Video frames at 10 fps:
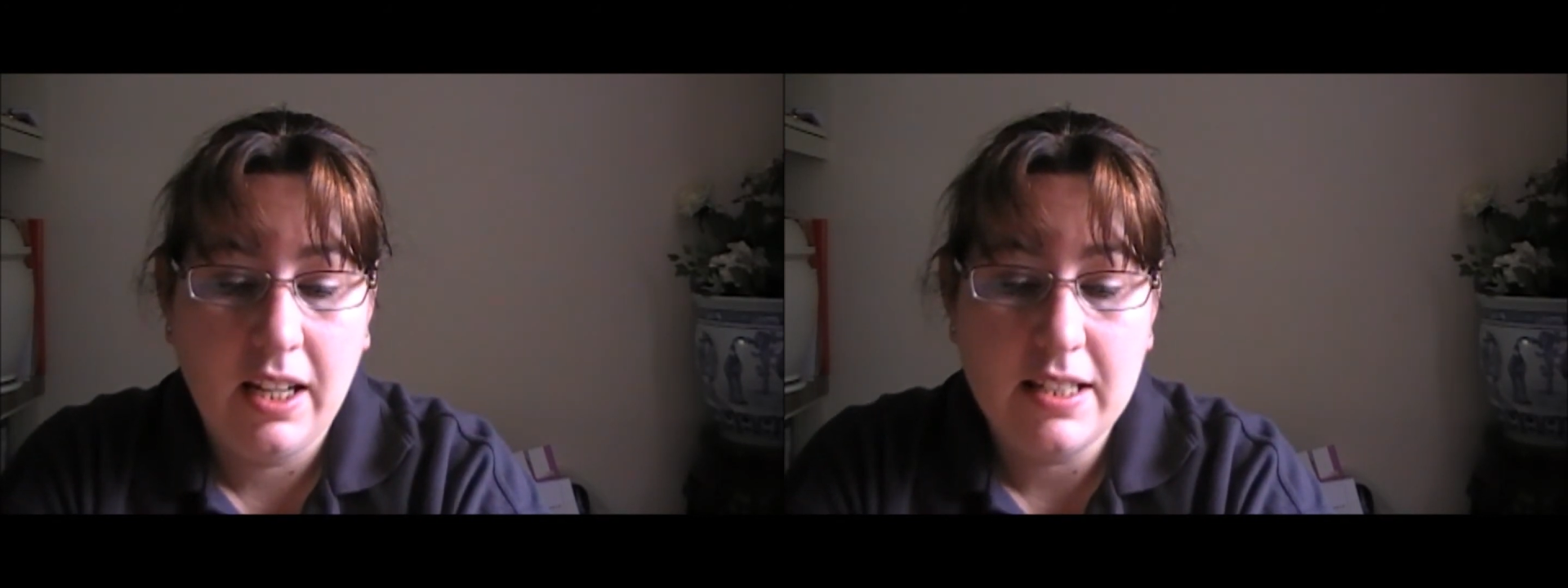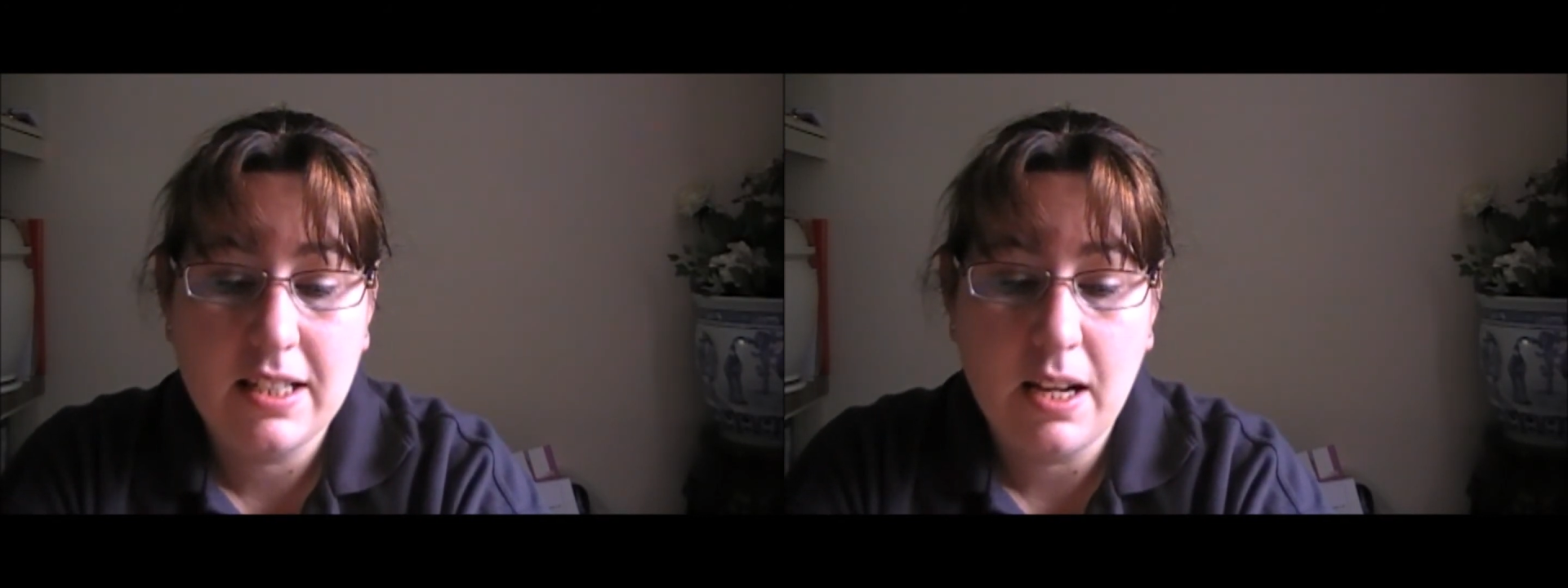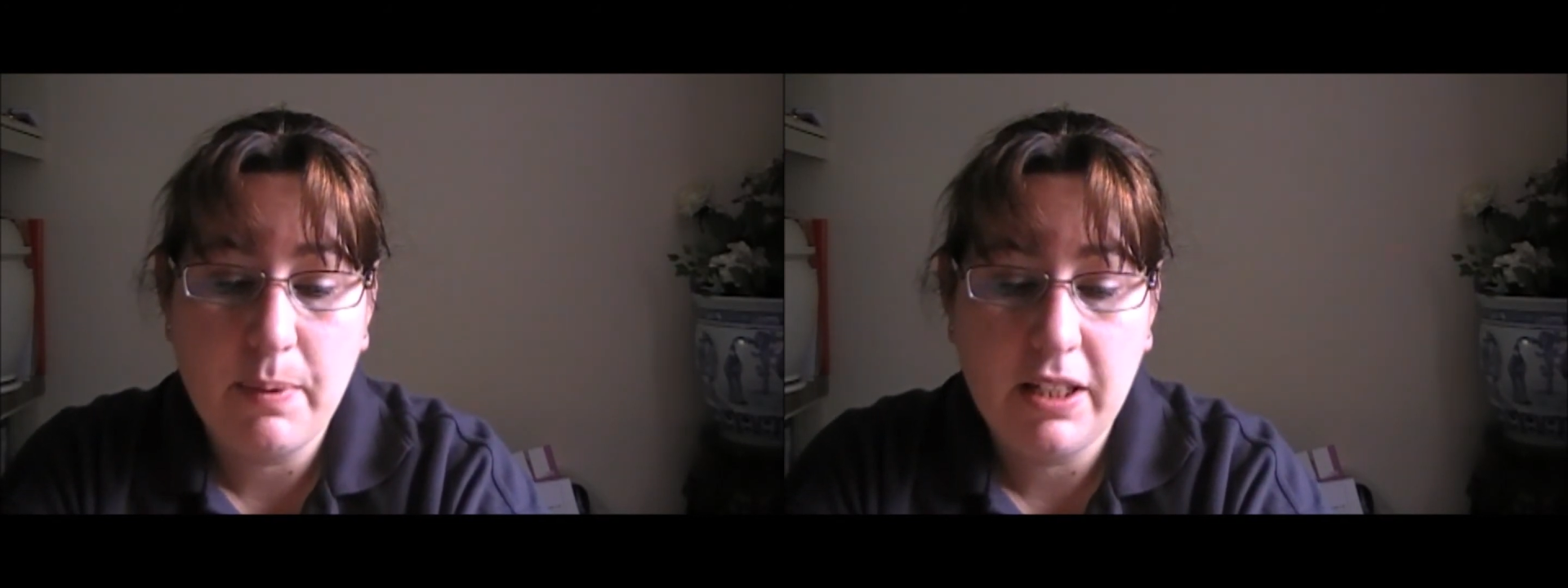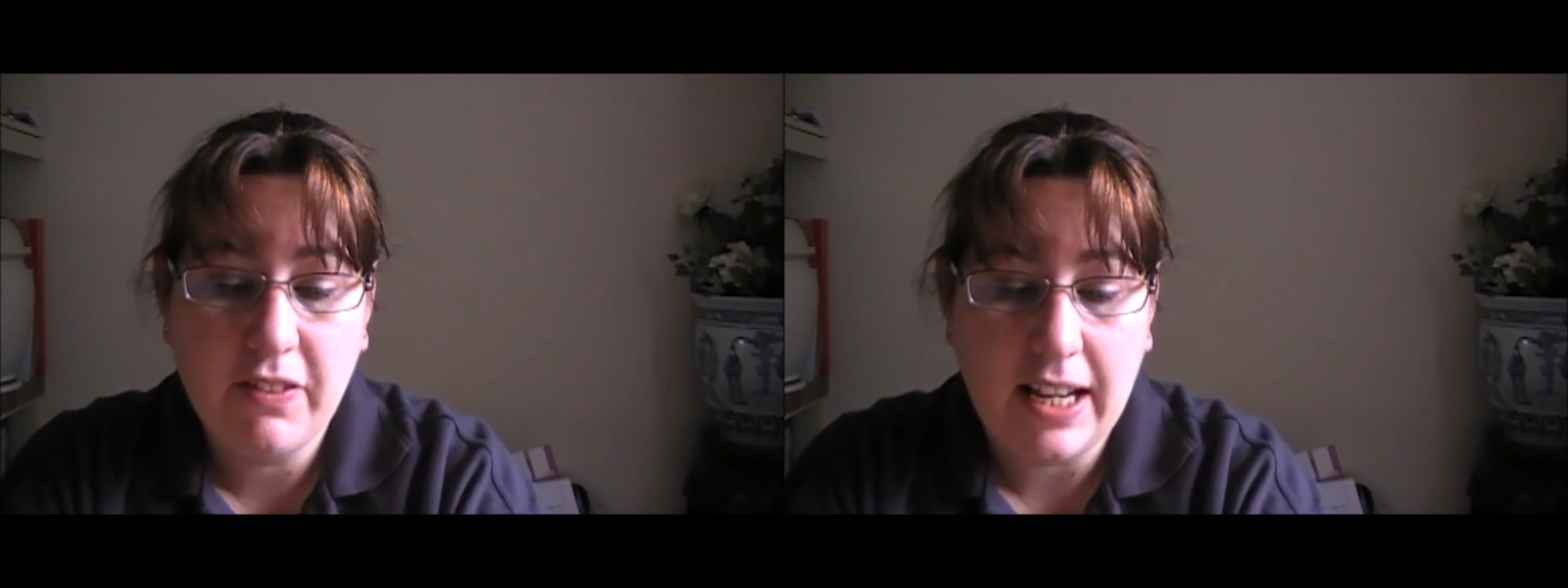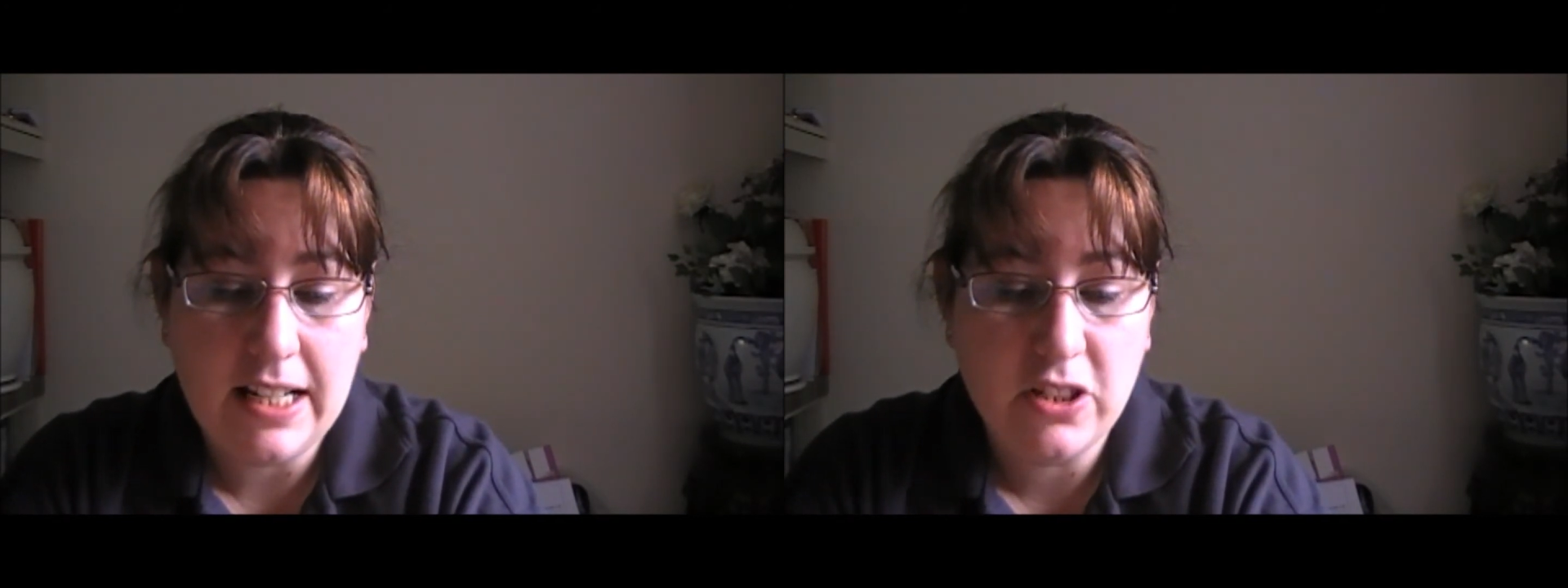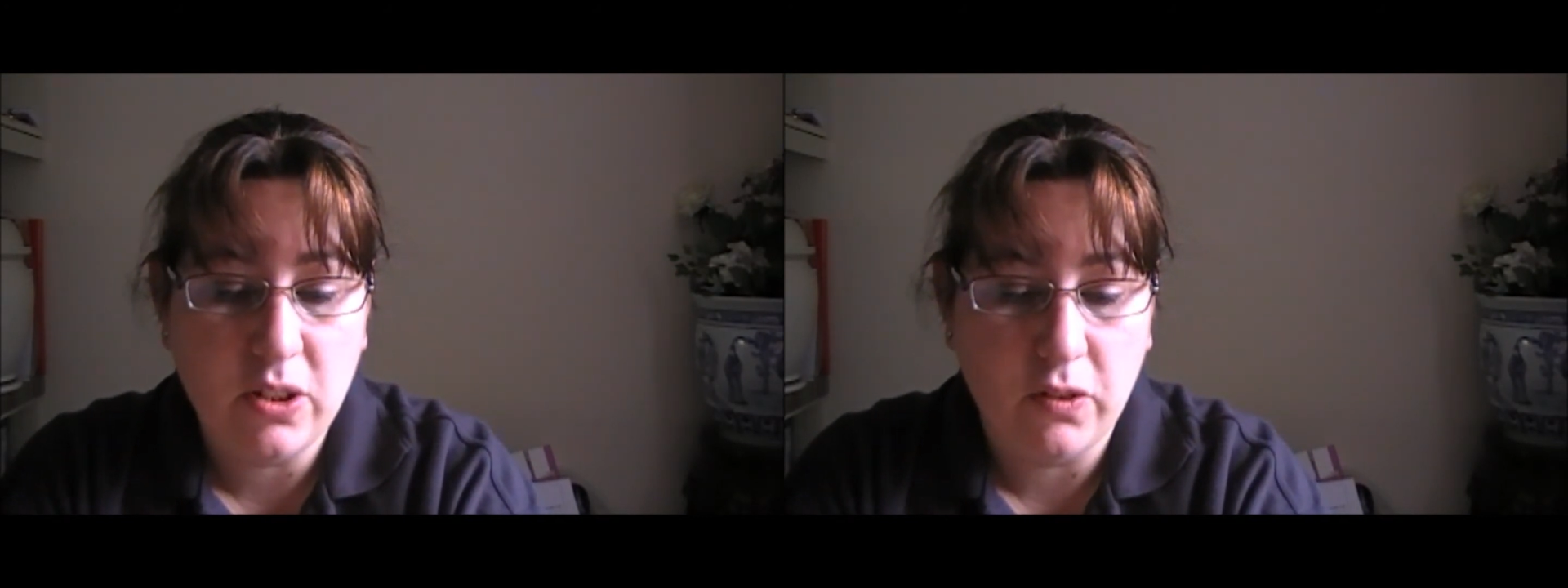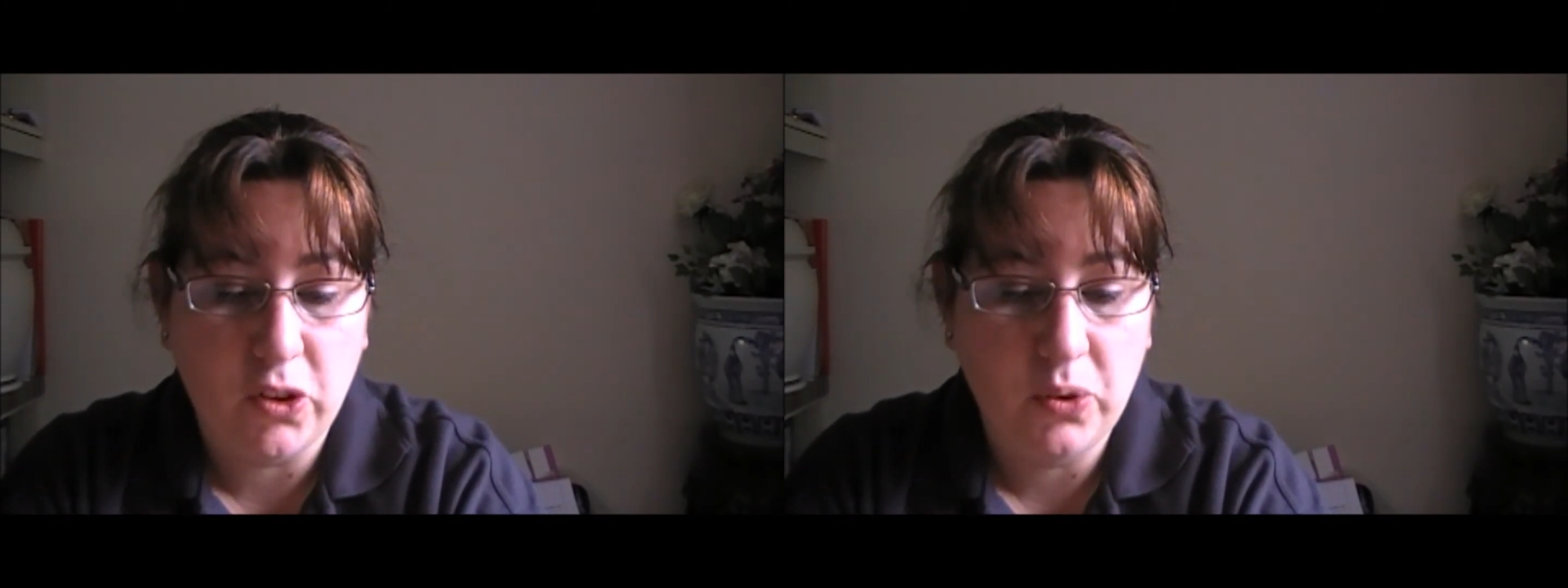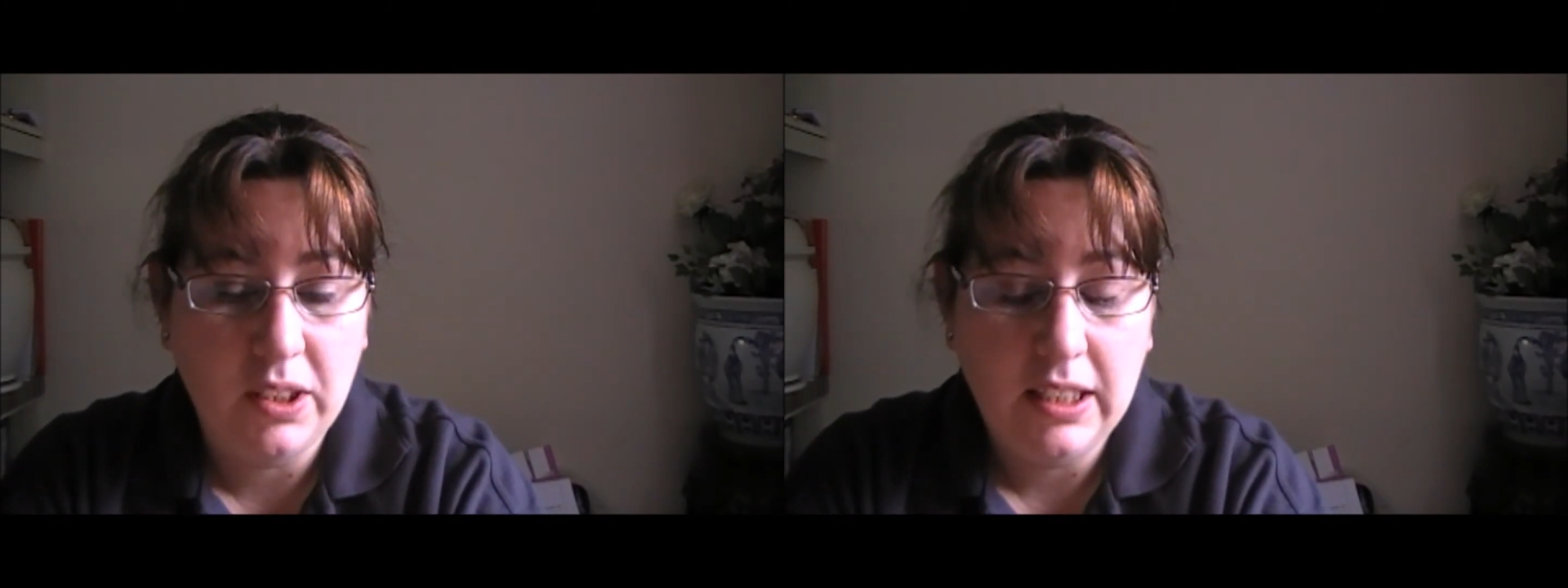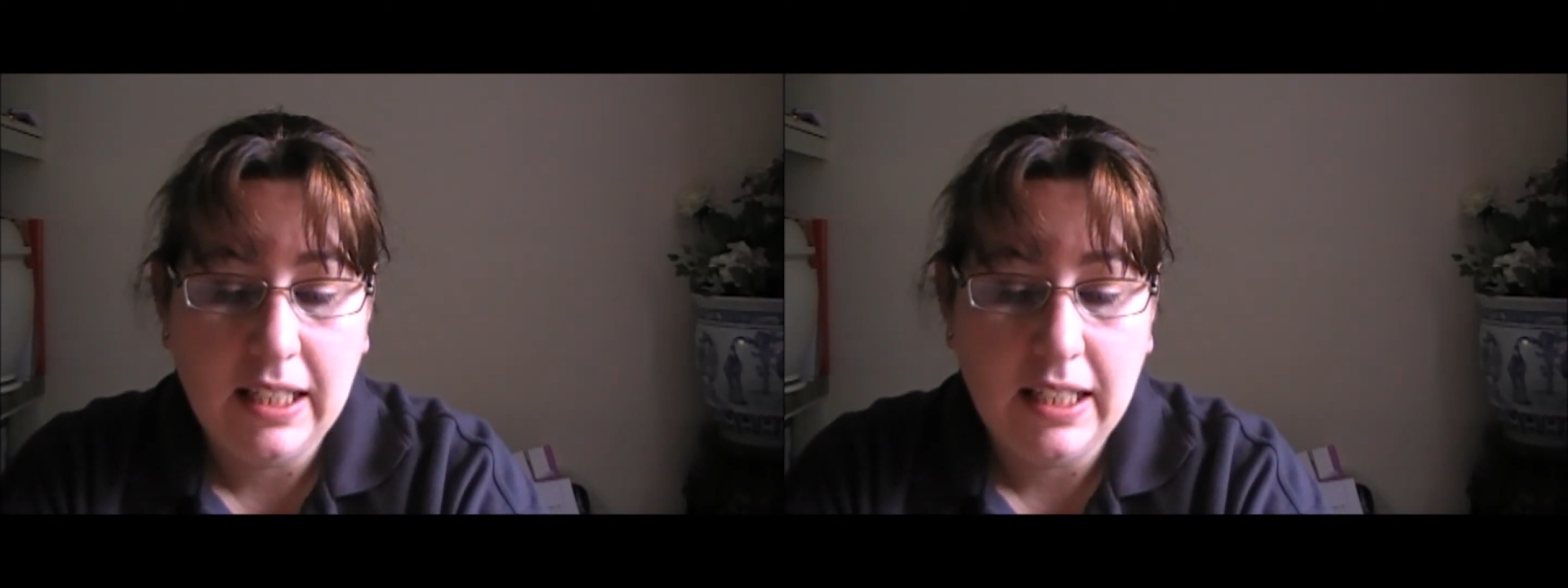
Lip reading: It's a coming of age novel,